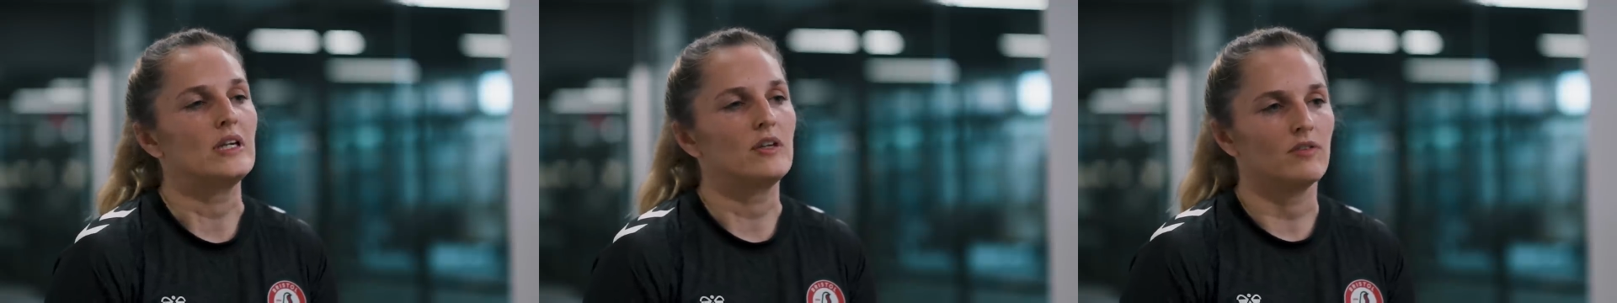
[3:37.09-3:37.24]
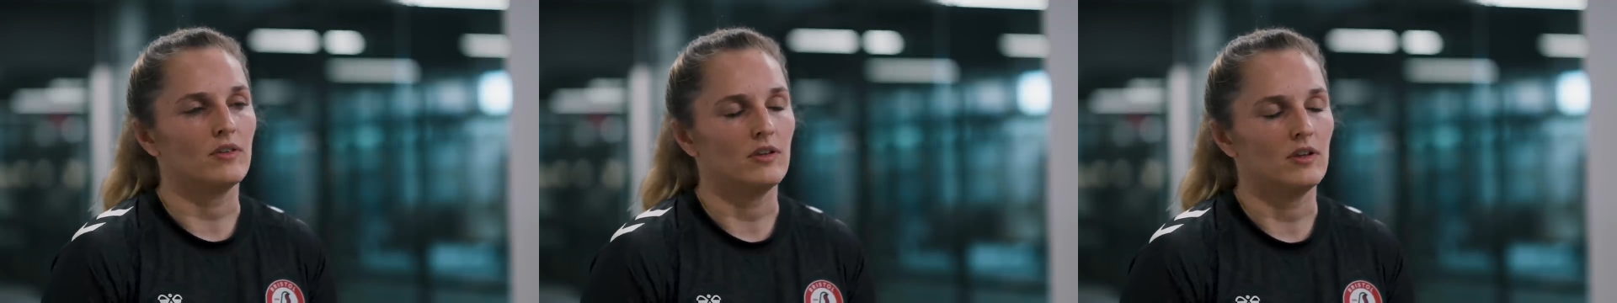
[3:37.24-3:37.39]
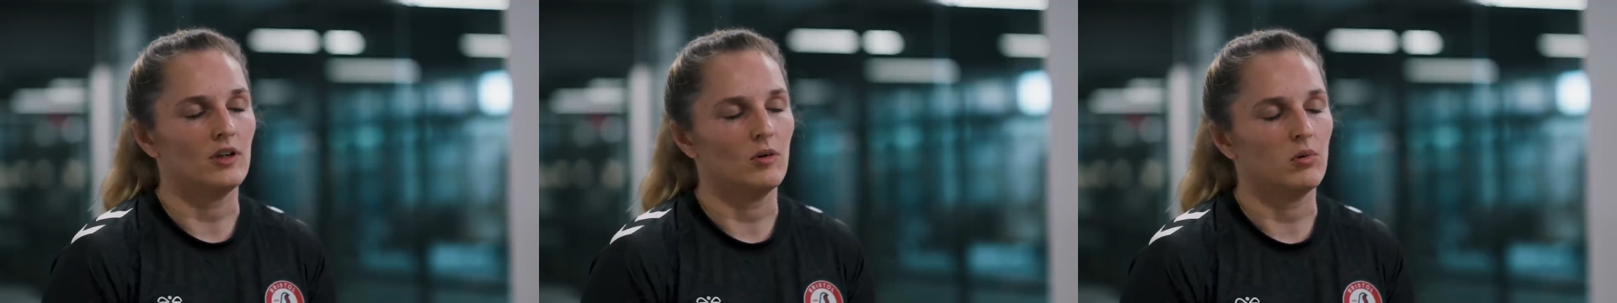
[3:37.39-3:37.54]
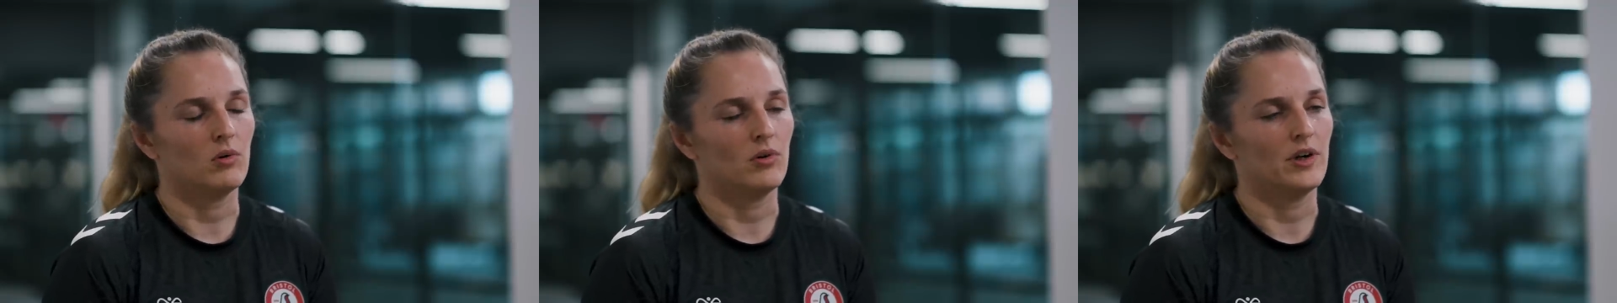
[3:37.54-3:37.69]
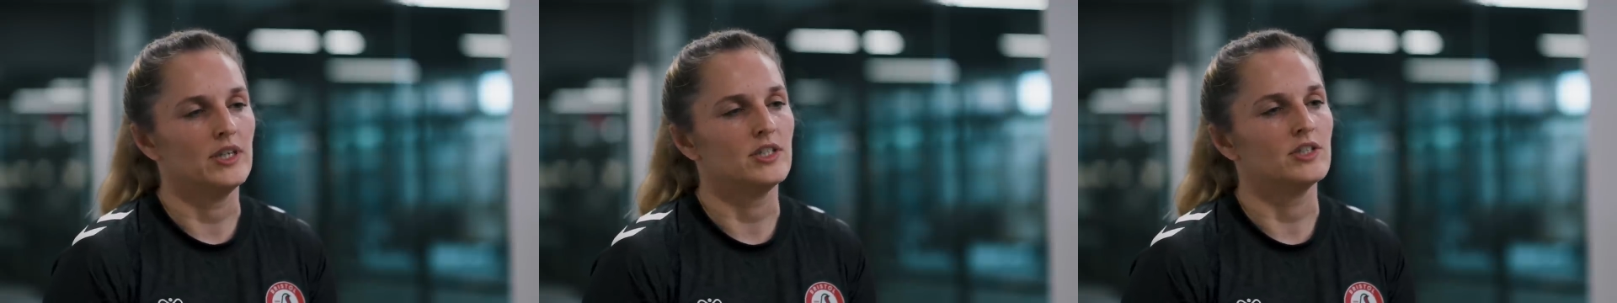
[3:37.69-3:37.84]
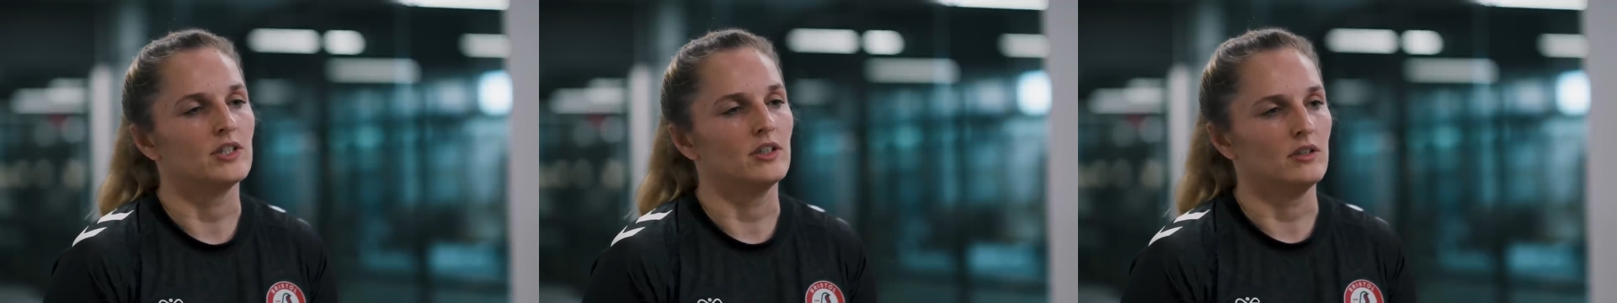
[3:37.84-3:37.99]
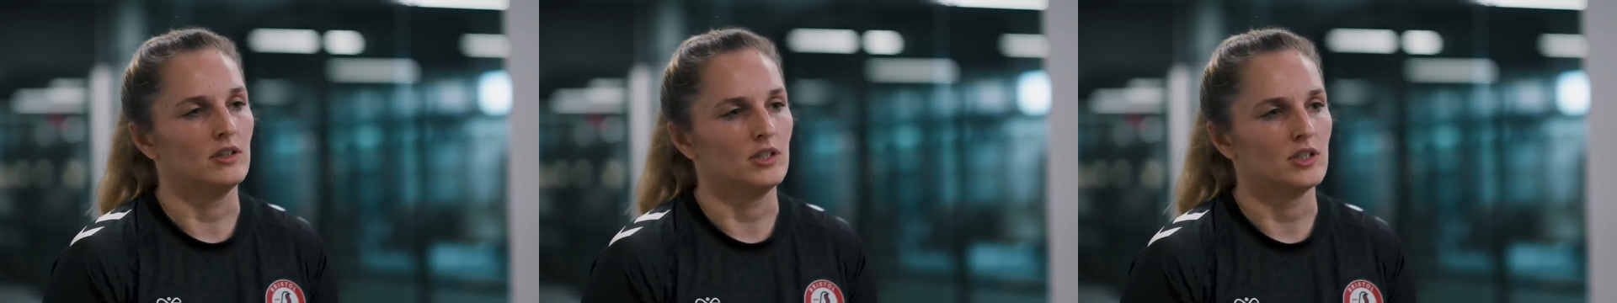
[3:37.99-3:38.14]
for the
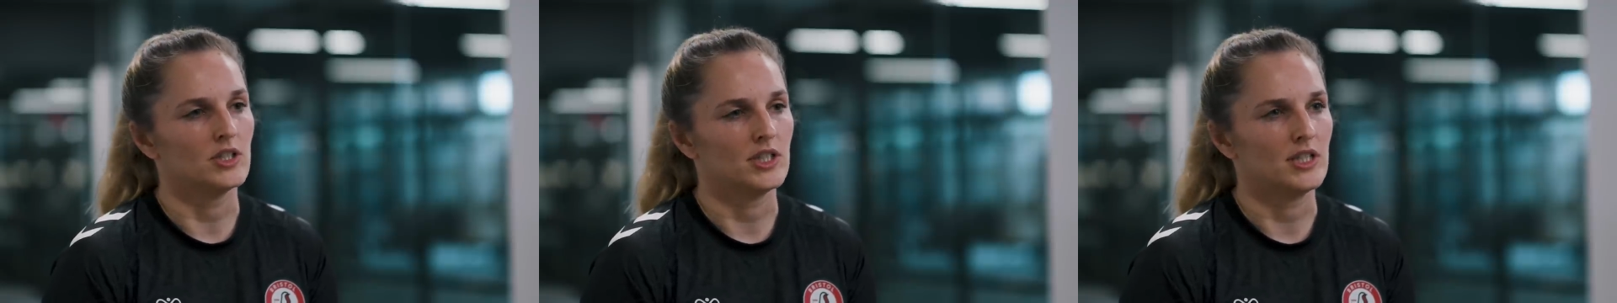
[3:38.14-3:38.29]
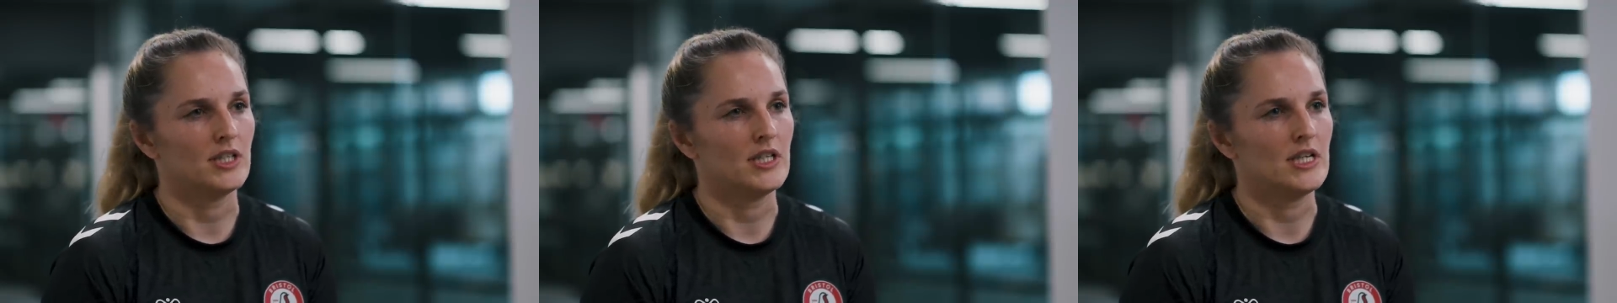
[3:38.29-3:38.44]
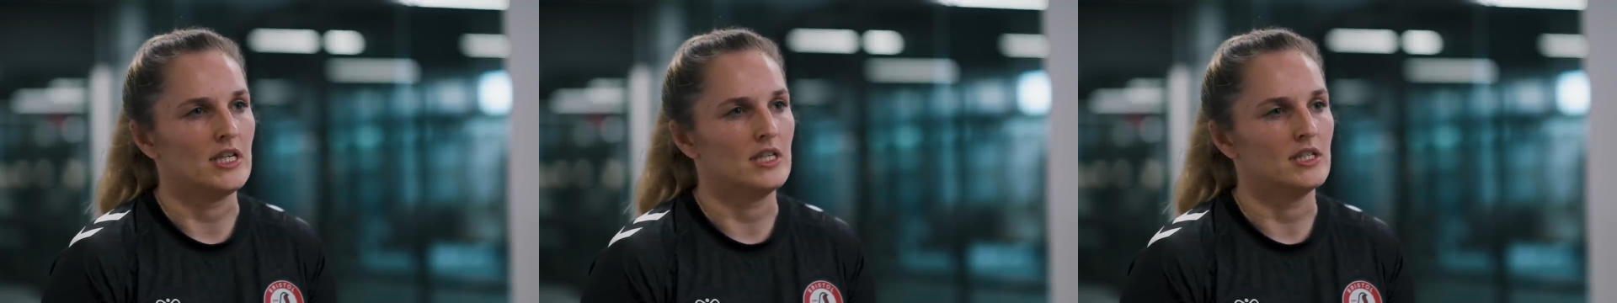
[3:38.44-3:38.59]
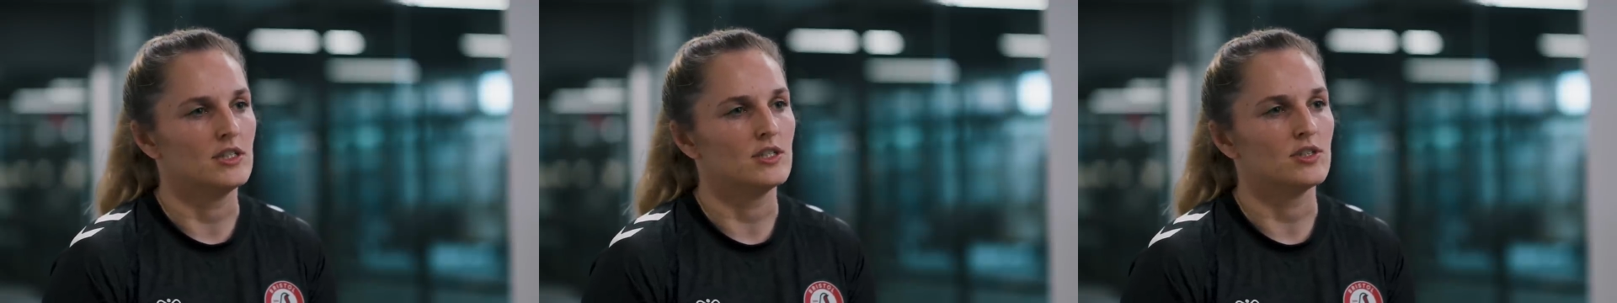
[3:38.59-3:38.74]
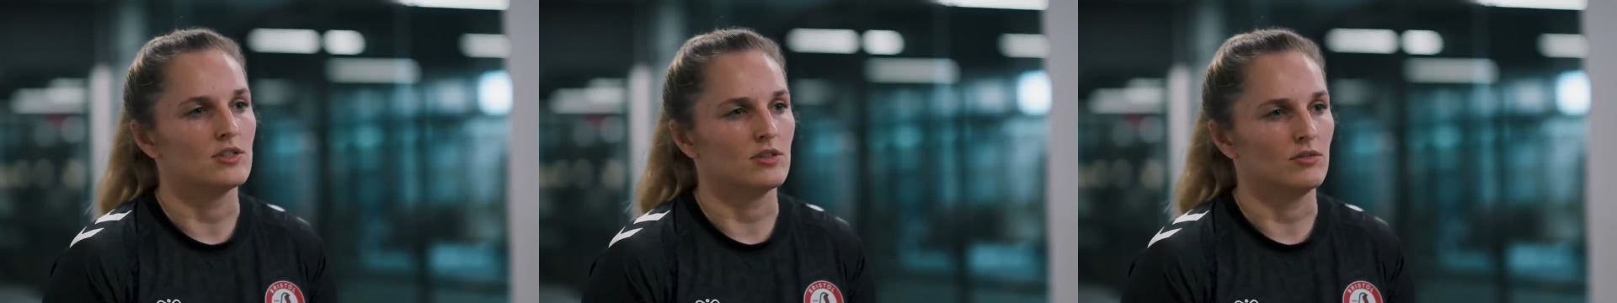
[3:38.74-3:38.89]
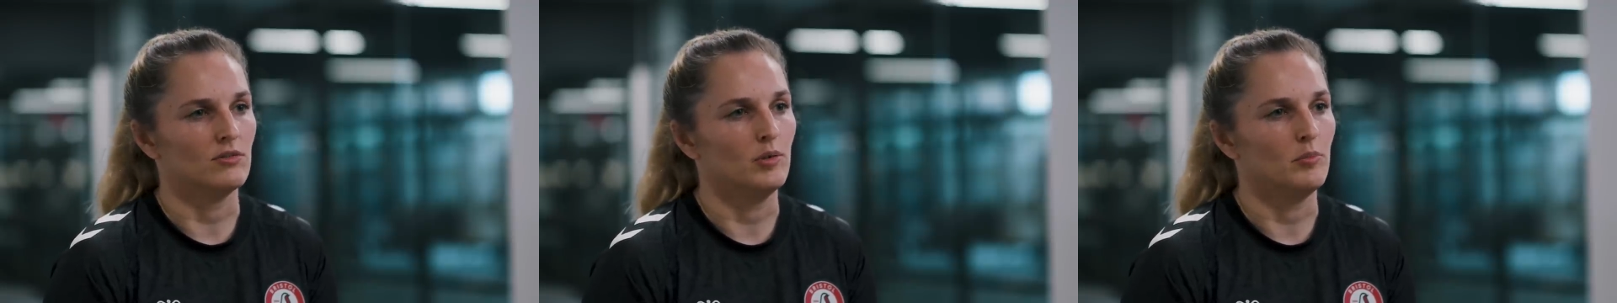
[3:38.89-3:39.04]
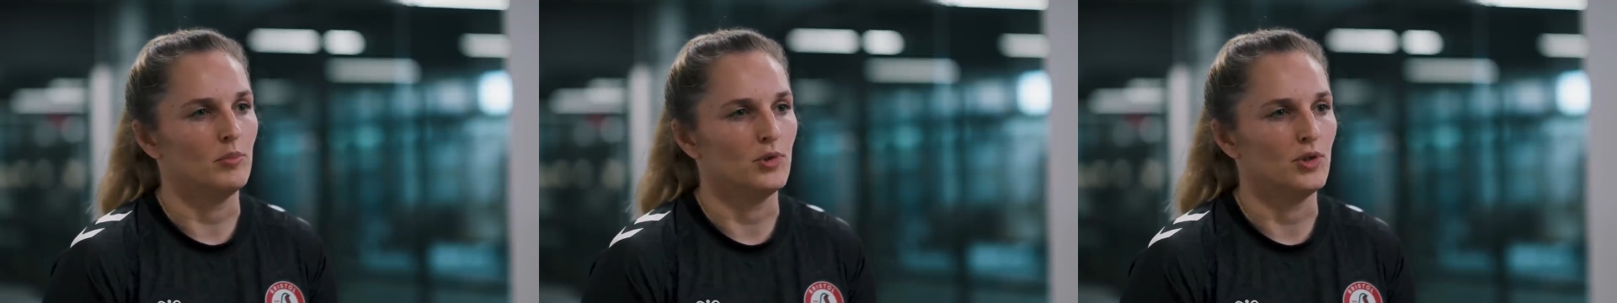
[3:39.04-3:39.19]
operation that she needed to
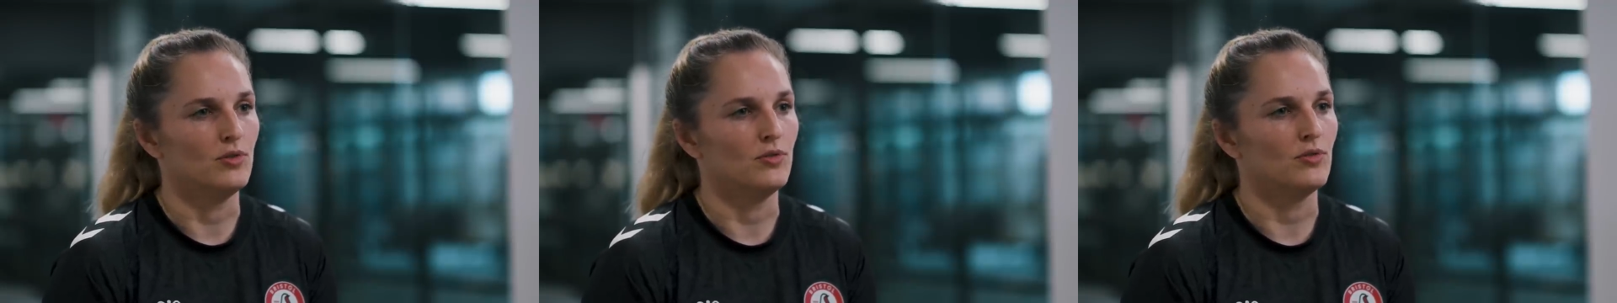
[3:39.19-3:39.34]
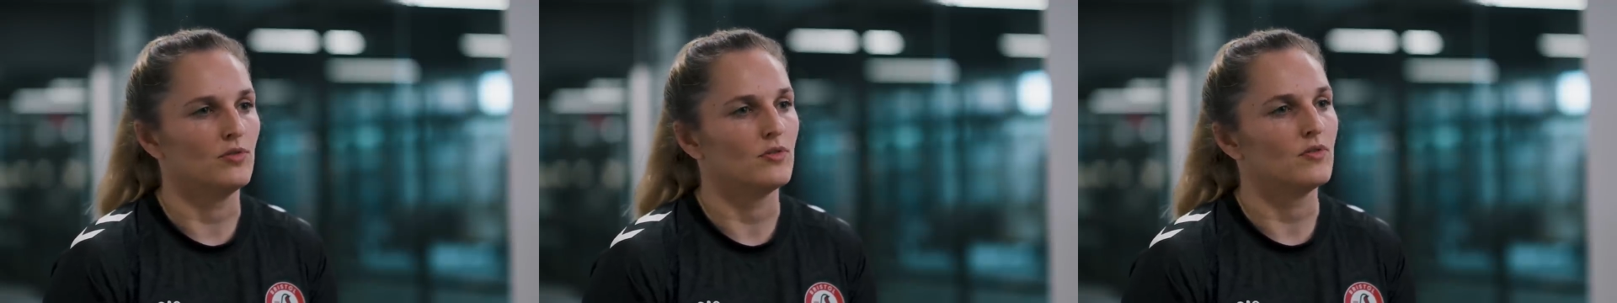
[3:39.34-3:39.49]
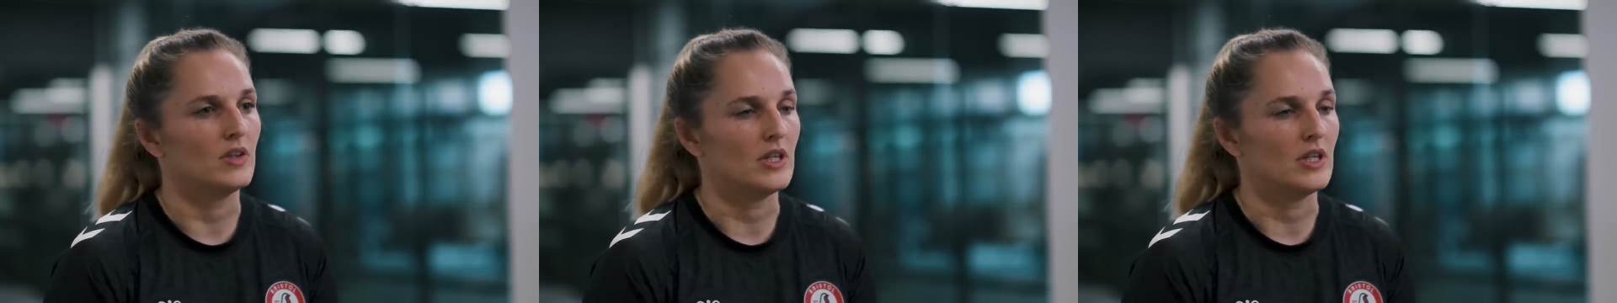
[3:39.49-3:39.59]
remove